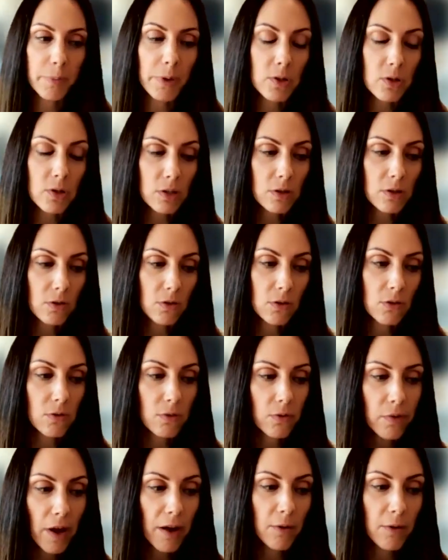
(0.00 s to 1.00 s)
personal
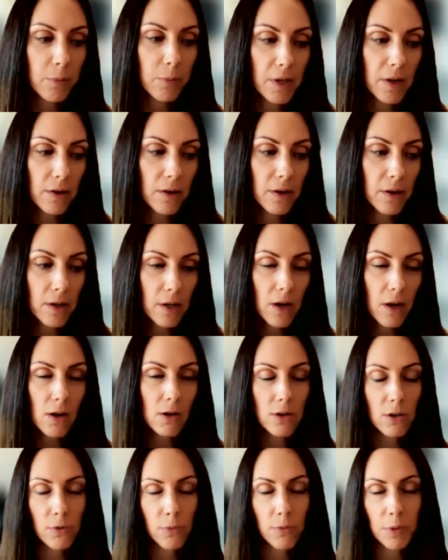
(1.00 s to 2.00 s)
help me on a
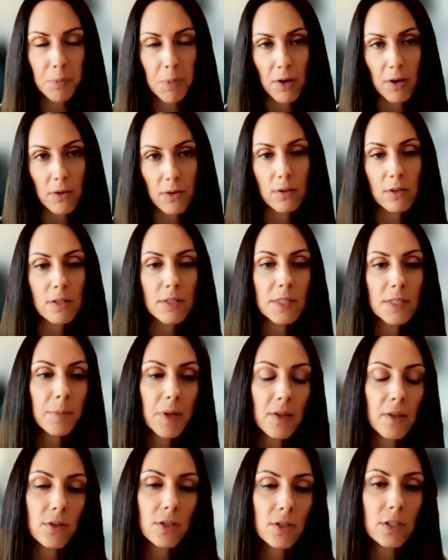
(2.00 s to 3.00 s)
condo remodel and some
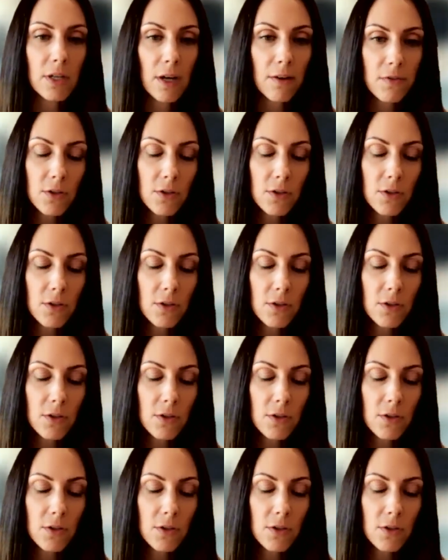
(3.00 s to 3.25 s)
other stuff.